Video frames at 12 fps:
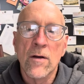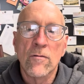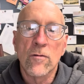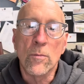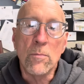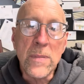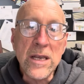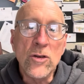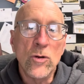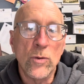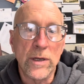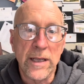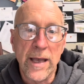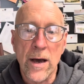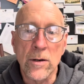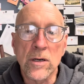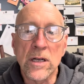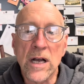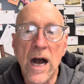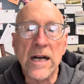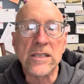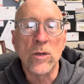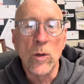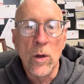for me to encounter
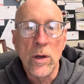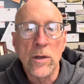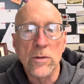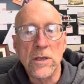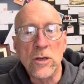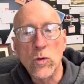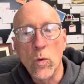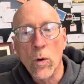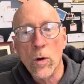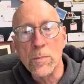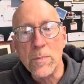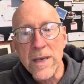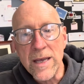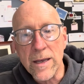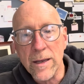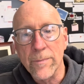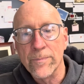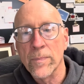God's loyalty toward me.